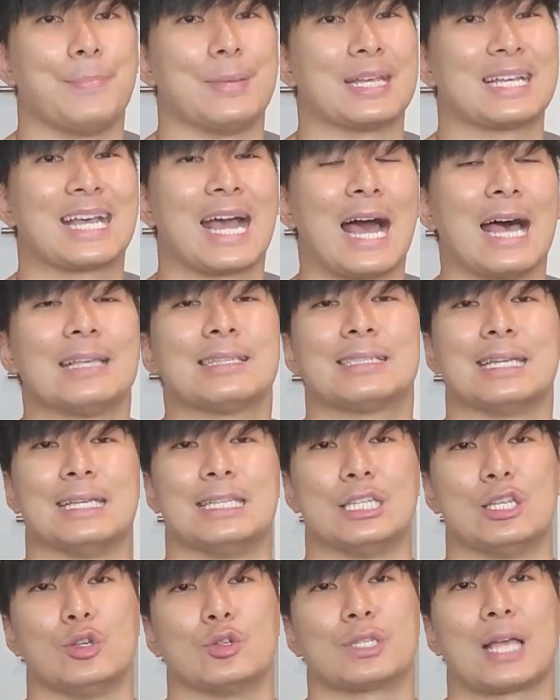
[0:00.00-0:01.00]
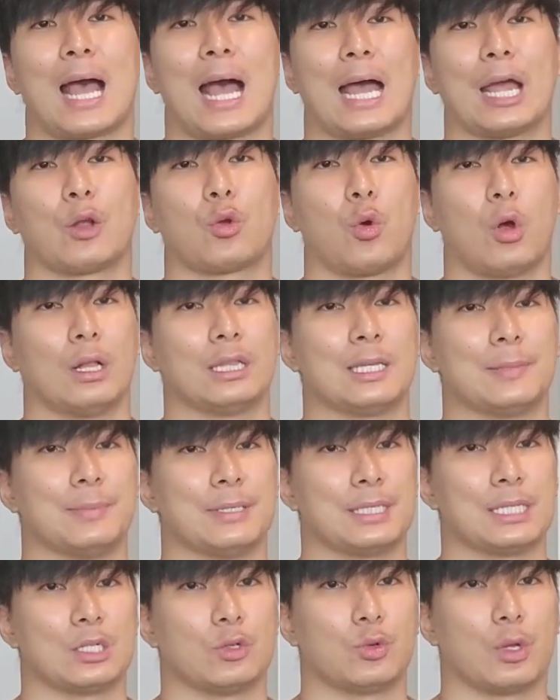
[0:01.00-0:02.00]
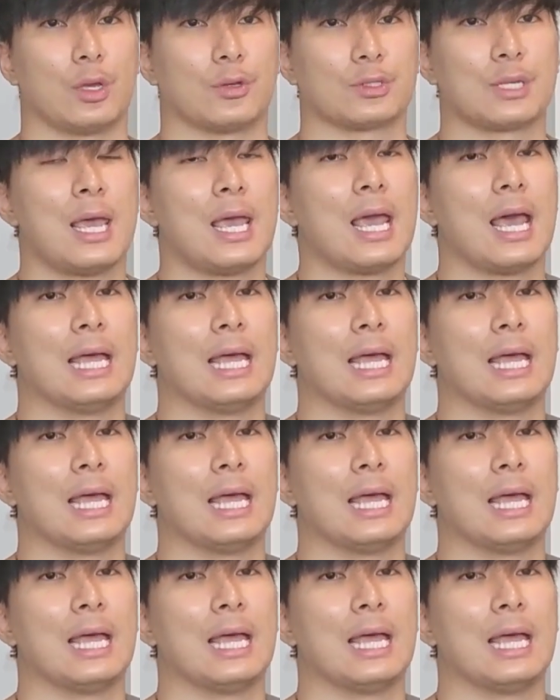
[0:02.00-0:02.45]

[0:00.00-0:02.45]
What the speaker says: because they use high quality materials.